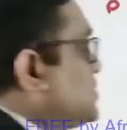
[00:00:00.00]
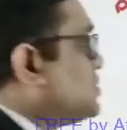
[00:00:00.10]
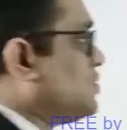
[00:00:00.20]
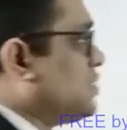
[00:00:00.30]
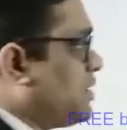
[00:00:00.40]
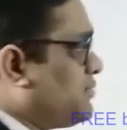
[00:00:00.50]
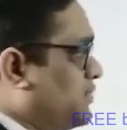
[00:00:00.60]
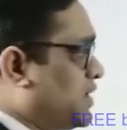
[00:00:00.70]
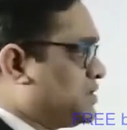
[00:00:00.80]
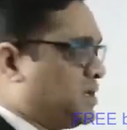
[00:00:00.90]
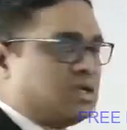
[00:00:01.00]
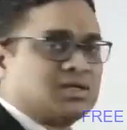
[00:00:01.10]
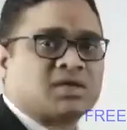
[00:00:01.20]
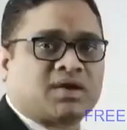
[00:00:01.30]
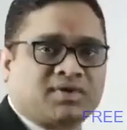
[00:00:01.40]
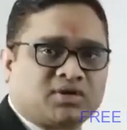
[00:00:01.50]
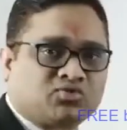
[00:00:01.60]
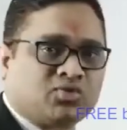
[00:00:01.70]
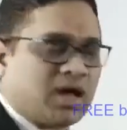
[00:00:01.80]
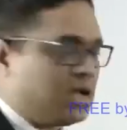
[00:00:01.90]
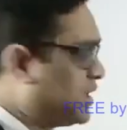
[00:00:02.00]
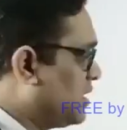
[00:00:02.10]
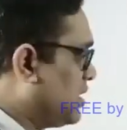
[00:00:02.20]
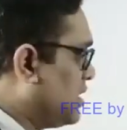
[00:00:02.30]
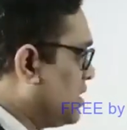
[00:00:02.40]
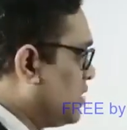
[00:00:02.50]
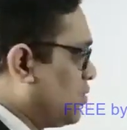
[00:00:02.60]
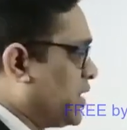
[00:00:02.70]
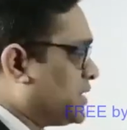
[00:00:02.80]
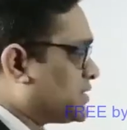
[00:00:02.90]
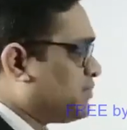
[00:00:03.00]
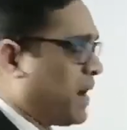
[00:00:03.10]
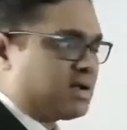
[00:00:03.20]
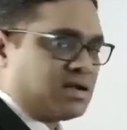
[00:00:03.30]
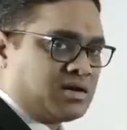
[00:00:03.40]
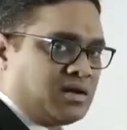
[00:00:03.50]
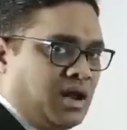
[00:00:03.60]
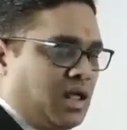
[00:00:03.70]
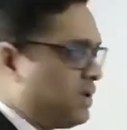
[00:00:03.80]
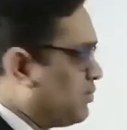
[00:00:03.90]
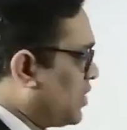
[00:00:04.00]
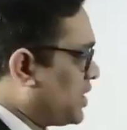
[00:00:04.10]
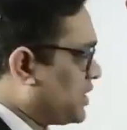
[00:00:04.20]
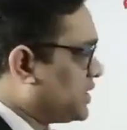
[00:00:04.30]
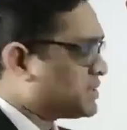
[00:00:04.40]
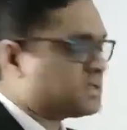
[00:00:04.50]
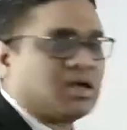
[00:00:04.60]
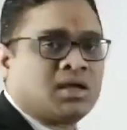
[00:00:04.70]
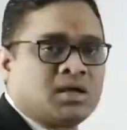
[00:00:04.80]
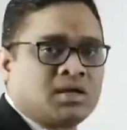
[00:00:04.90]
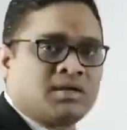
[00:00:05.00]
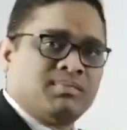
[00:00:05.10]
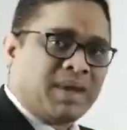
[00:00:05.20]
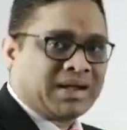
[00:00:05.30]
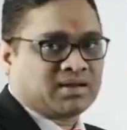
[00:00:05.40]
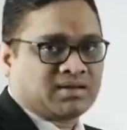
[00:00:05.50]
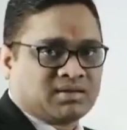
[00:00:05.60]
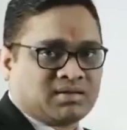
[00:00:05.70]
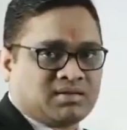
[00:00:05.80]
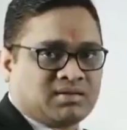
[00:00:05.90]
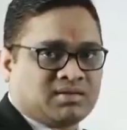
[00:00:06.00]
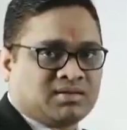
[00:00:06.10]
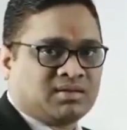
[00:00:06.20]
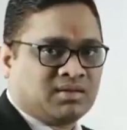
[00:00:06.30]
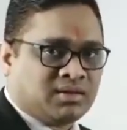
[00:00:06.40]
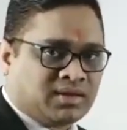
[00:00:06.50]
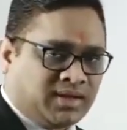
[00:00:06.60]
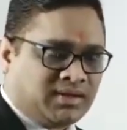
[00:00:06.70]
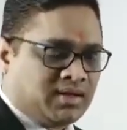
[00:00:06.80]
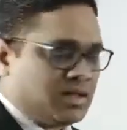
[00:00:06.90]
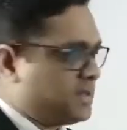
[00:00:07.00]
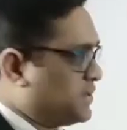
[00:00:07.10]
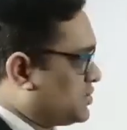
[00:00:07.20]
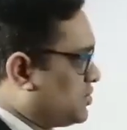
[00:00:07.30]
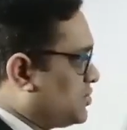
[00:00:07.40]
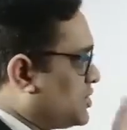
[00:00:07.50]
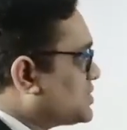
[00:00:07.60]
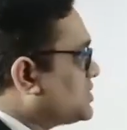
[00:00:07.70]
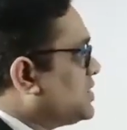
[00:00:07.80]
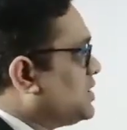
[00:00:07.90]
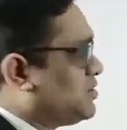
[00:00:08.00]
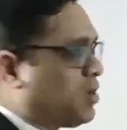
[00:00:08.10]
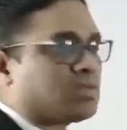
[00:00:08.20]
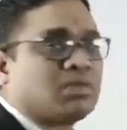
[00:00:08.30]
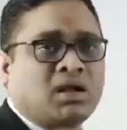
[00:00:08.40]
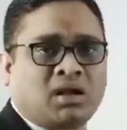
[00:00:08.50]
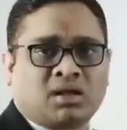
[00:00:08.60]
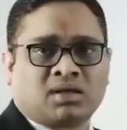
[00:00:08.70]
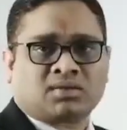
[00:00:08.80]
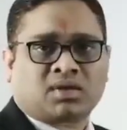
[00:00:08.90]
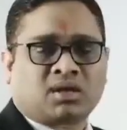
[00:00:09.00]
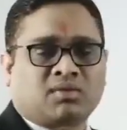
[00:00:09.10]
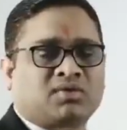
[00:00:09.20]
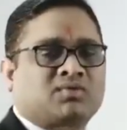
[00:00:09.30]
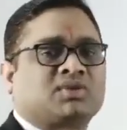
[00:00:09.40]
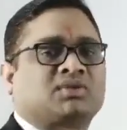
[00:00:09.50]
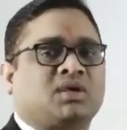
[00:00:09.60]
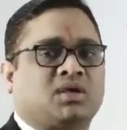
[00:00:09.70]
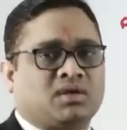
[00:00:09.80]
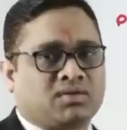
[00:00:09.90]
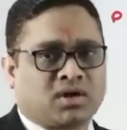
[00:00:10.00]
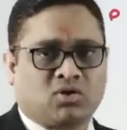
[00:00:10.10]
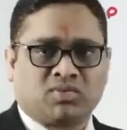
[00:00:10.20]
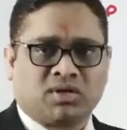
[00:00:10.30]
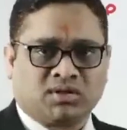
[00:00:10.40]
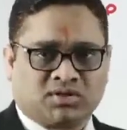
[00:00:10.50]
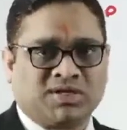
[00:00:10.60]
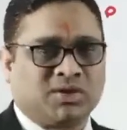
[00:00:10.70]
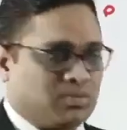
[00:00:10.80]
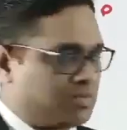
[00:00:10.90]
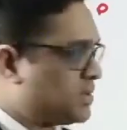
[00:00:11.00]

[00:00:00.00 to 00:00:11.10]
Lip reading: So every gene is having two allele, one is paternal, one is maternal, right? So this is the normal thing which we see in our human genome,